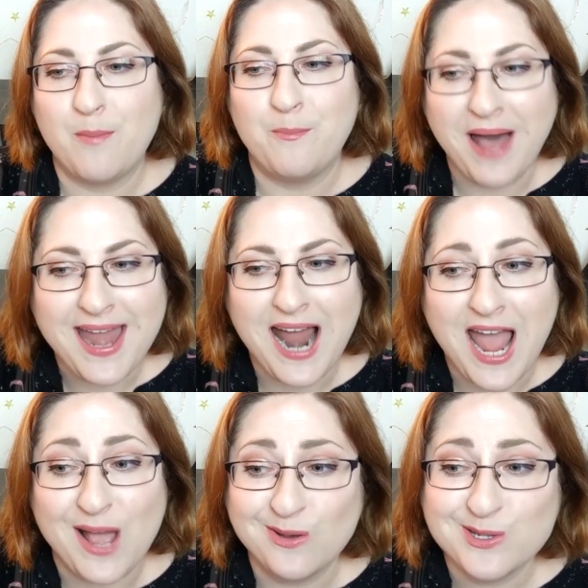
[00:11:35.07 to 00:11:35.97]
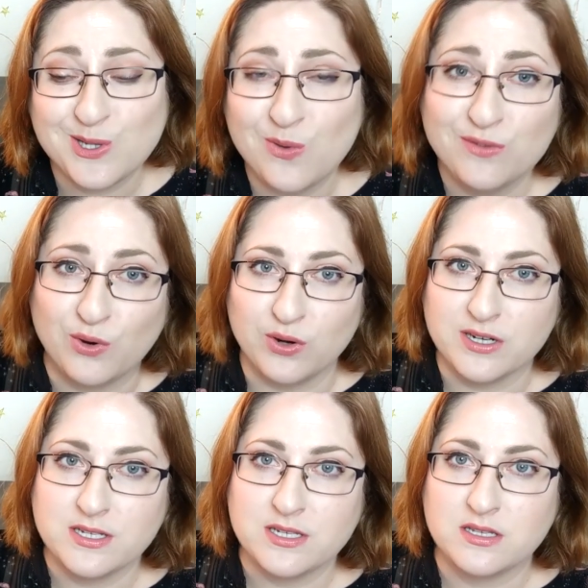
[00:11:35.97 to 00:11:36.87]
But I also, of
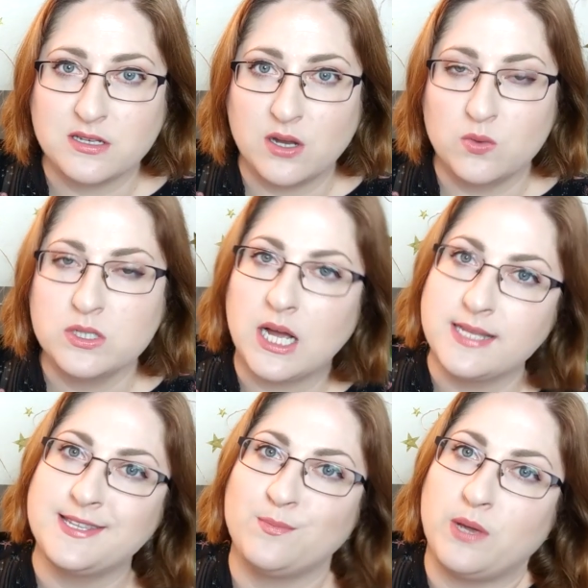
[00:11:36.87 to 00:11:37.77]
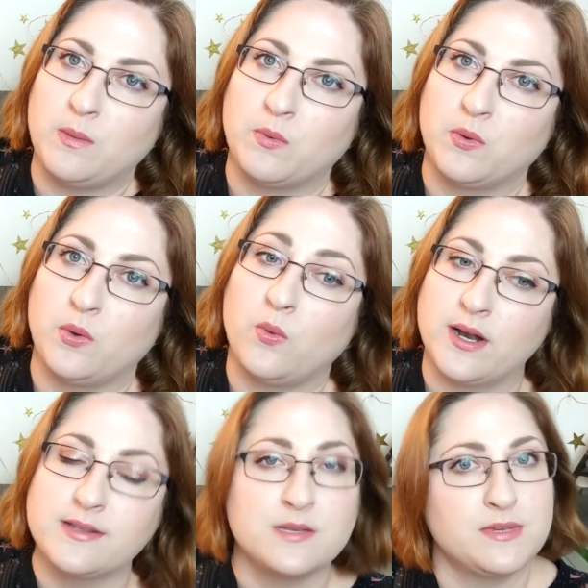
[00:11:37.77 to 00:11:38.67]
course, know tons of people who went
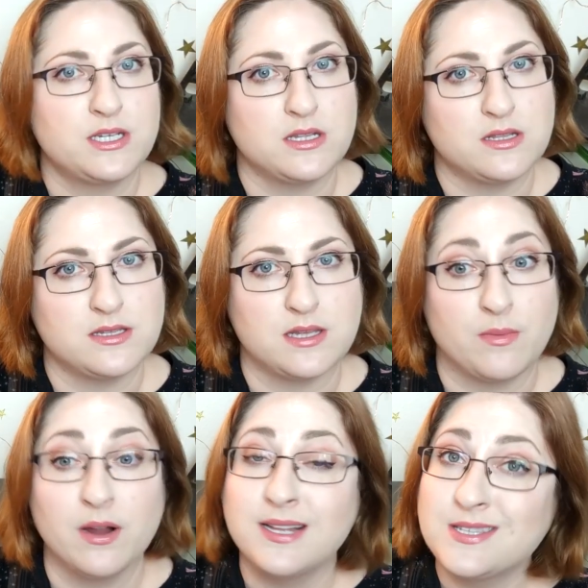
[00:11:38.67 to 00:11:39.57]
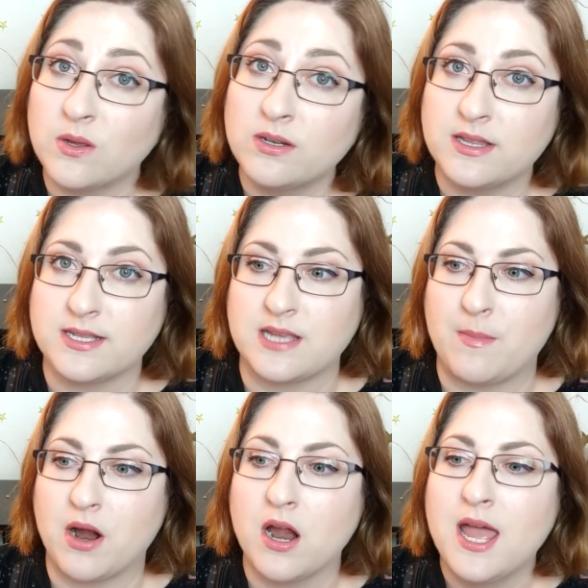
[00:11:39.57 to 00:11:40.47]
on submission in the summer and sold in the
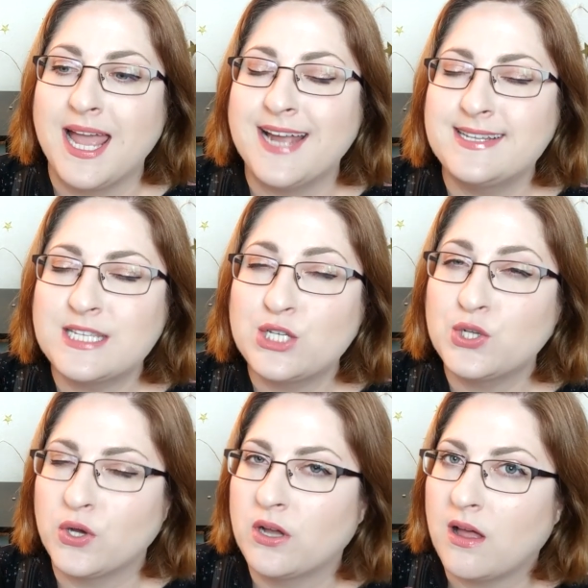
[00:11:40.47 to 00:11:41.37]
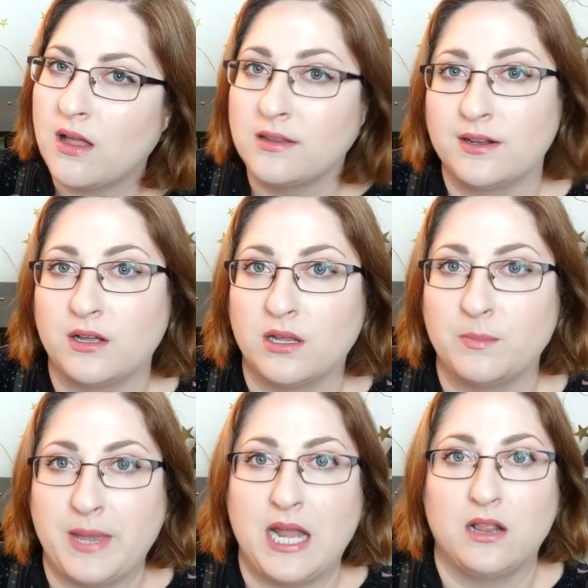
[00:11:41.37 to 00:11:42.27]
summer. It just took a little
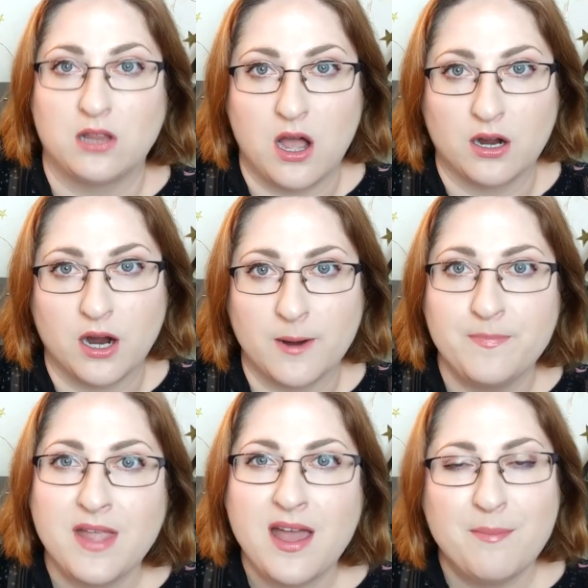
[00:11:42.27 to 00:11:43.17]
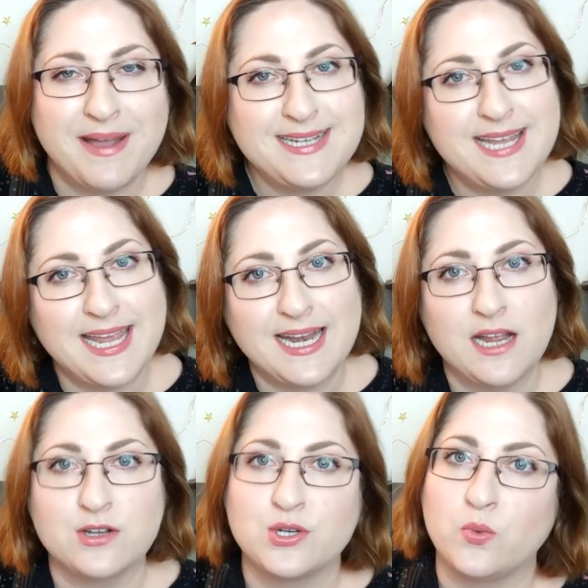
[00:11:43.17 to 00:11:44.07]
bit longer. Might take an
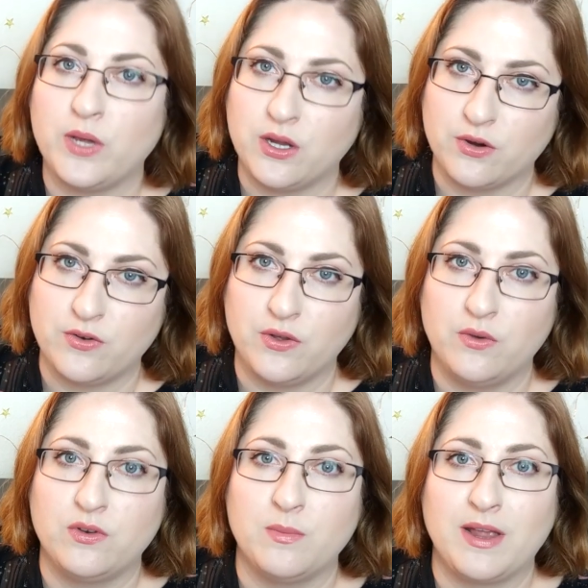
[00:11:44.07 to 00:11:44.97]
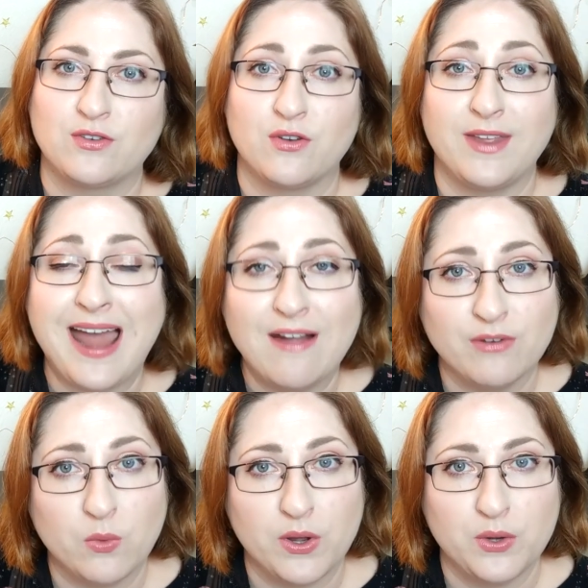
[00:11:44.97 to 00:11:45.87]
extra week or two to make sure that
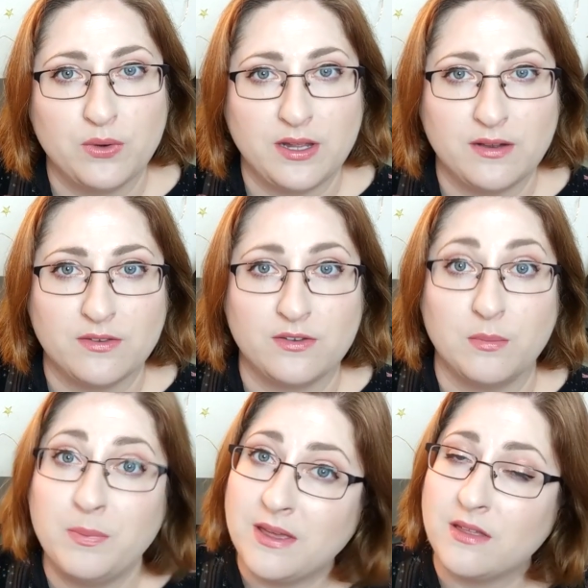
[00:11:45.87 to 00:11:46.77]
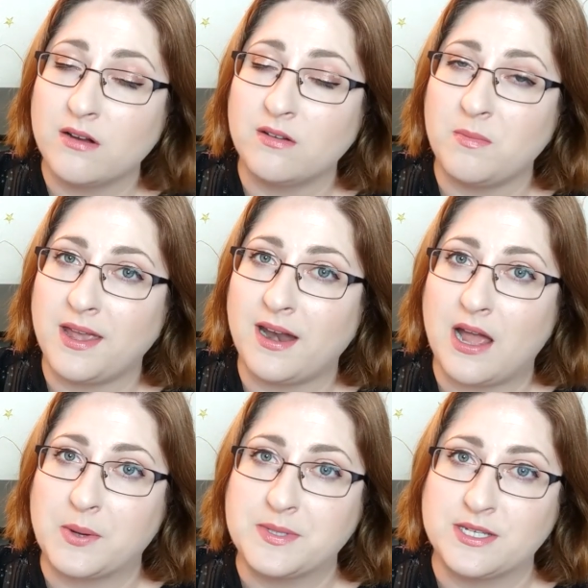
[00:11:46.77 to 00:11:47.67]
everyone who needs to be there to make an
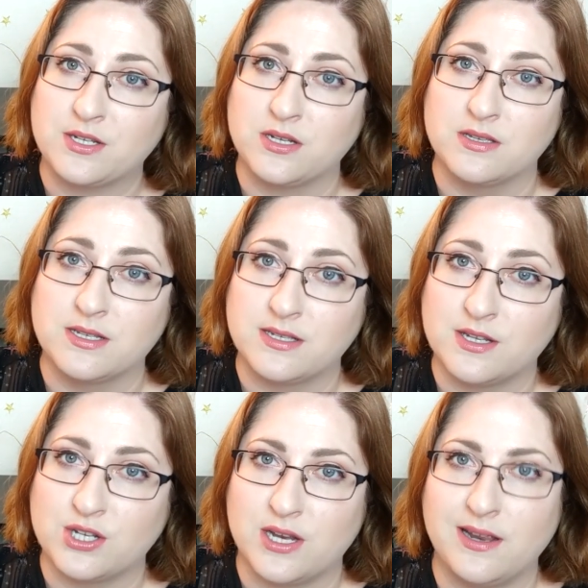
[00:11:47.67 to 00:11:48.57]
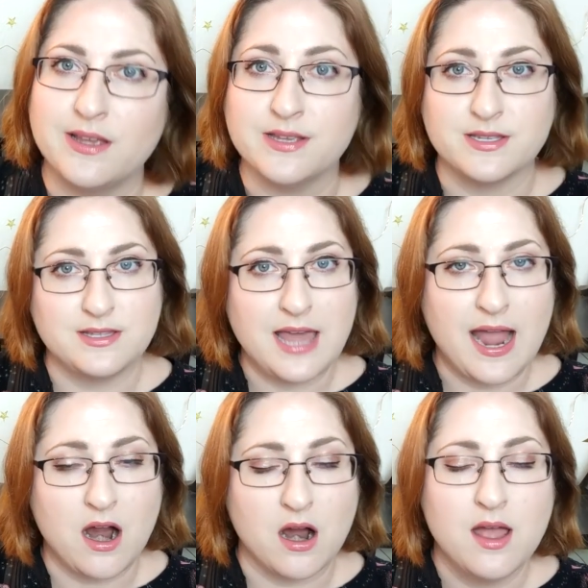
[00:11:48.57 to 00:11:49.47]
acquisitions decision is
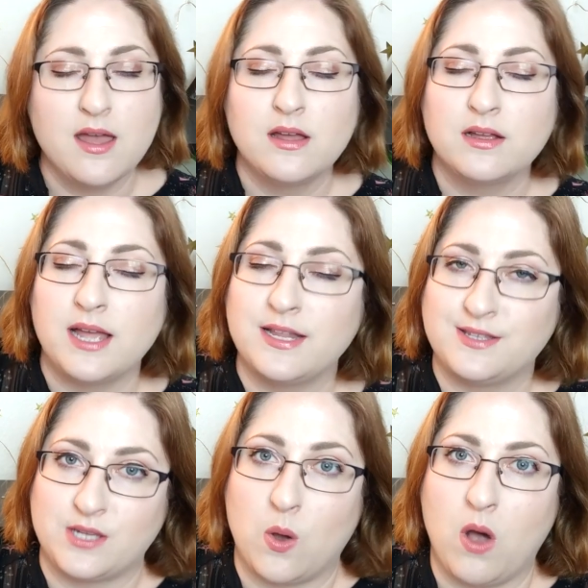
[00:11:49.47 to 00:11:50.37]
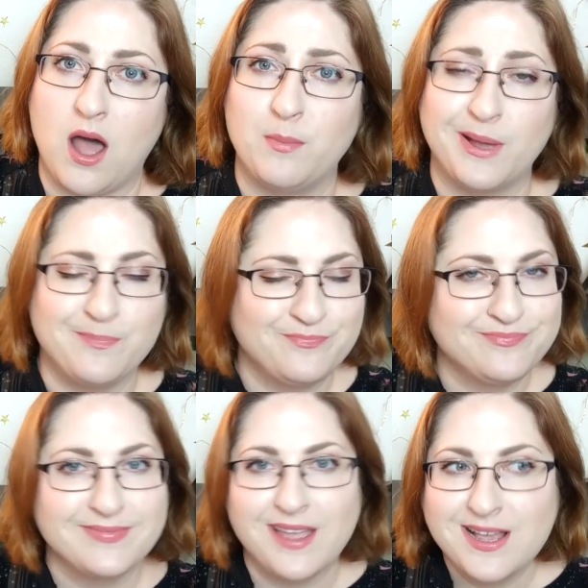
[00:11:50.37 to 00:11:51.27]
there, and so on. But
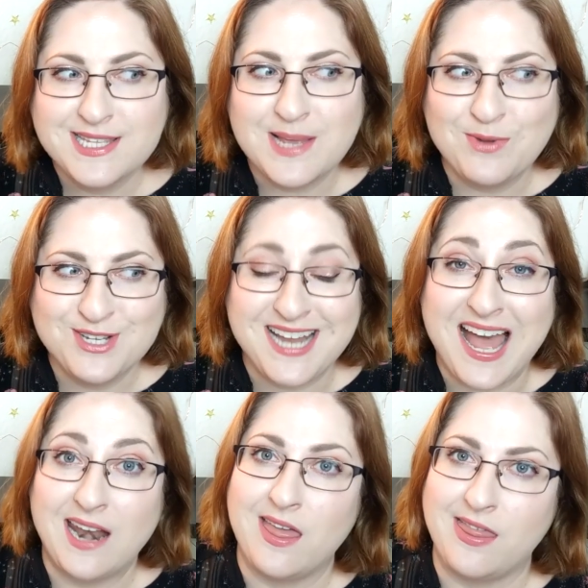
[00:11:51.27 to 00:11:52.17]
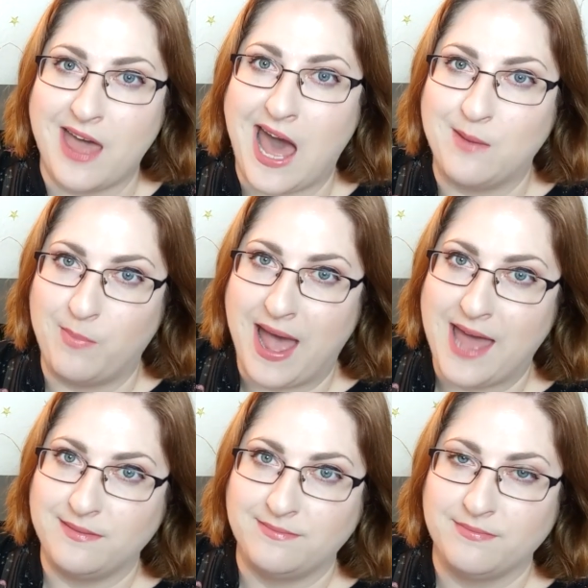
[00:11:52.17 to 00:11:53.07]
summer's not that
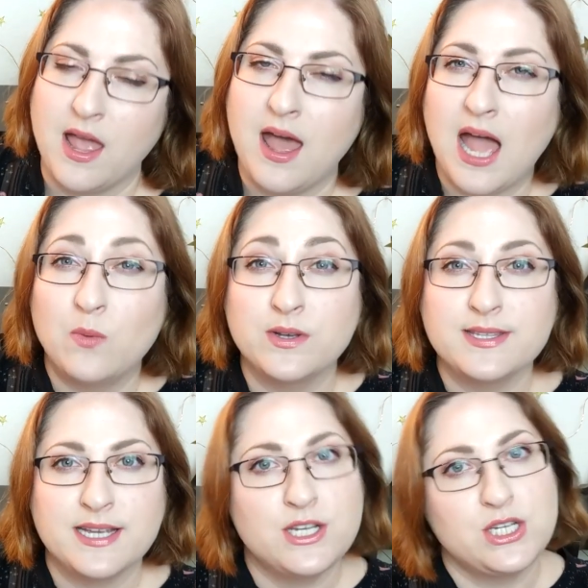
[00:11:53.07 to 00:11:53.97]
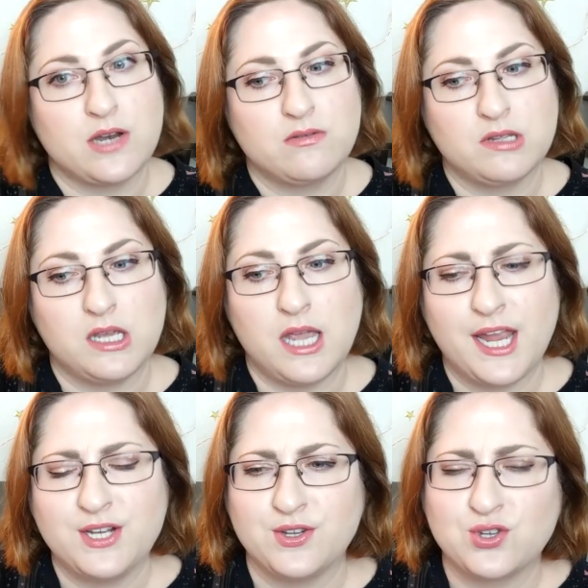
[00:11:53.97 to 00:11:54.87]
bad. I will say generally
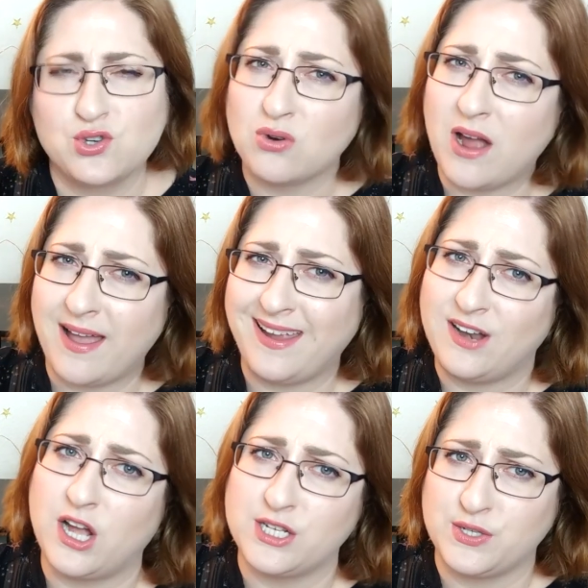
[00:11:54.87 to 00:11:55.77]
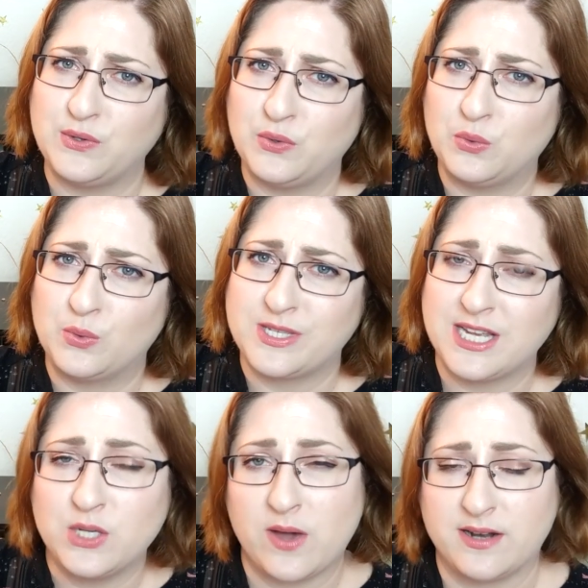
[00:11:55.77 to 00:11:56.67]
agents try not to
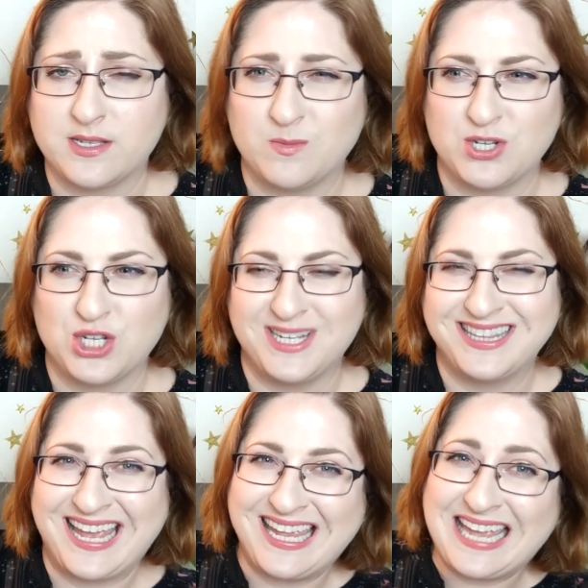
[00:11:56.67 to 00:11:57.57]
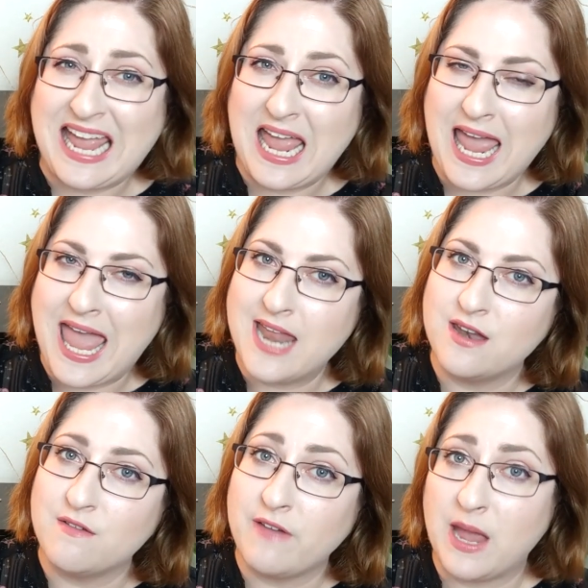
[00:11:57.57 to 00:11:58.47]
send you out on submission in like
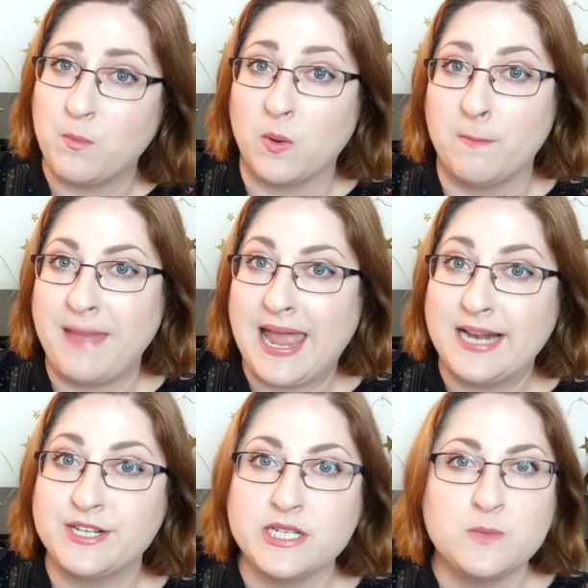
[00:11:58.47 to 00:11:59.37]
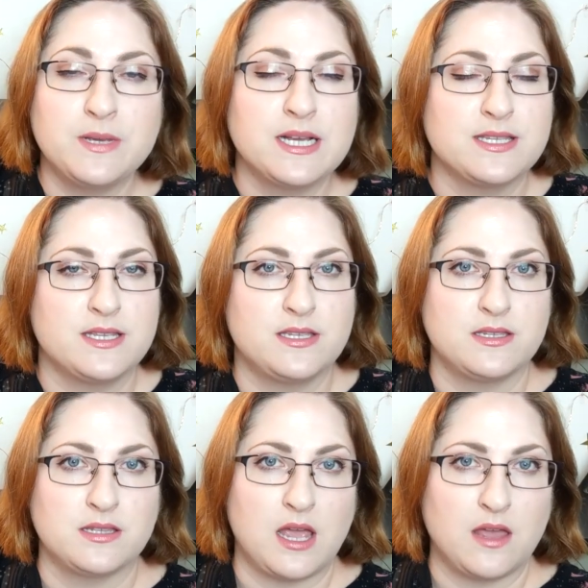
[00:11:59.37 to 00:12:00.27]
end of April, May, just because this
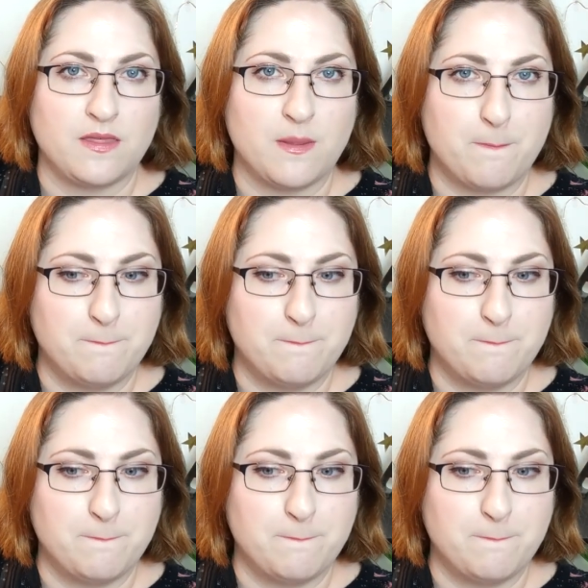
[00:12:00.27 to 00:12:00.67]
is like the